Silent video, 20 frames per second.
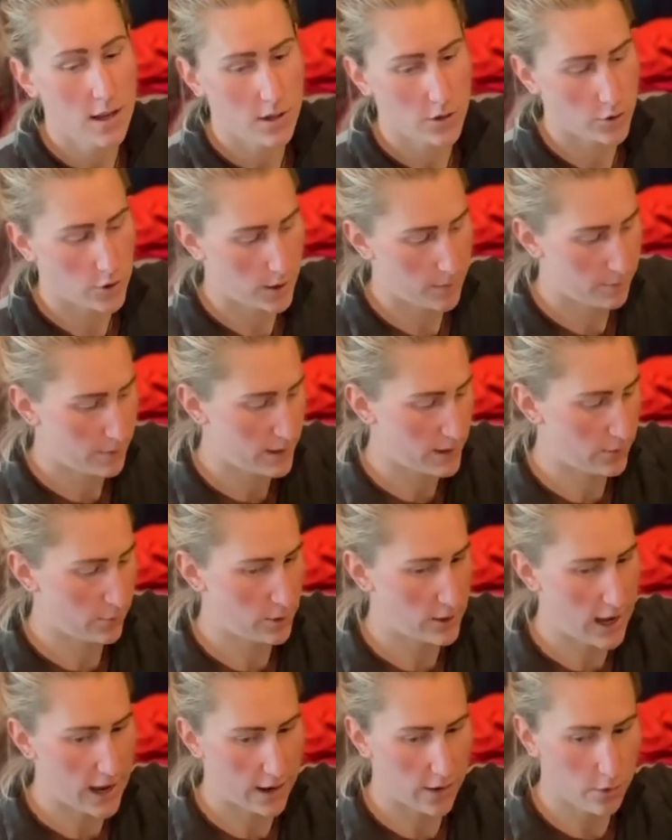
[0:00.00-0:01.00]
trampers will
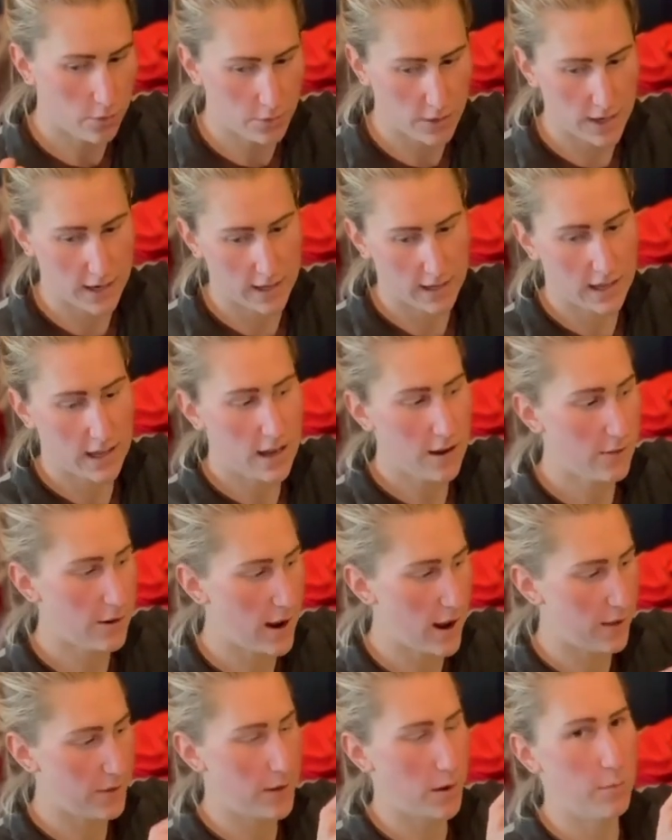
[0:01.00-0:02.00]
take all their gear
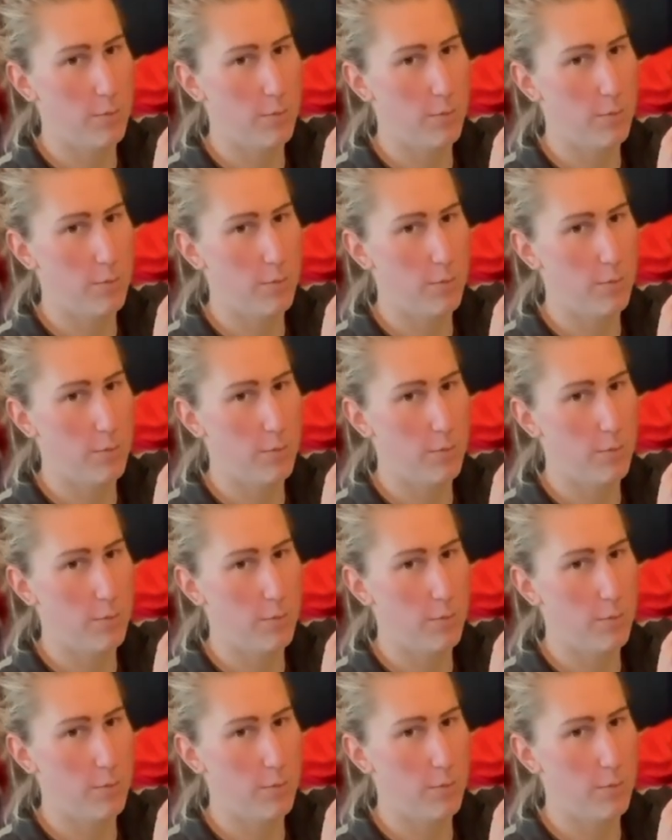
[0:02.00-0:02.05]
out, they'll